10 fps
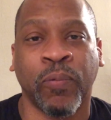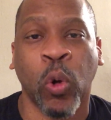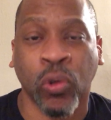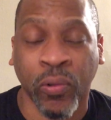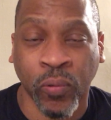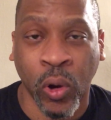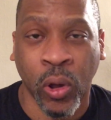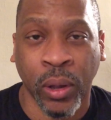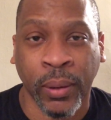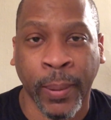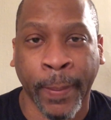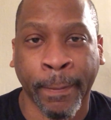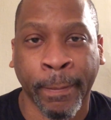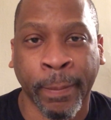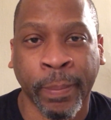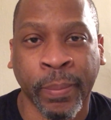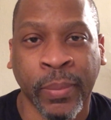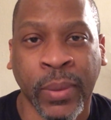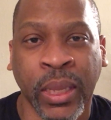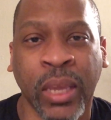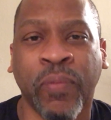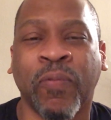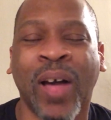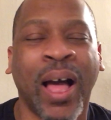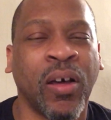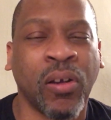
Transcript: voter fraud. He filed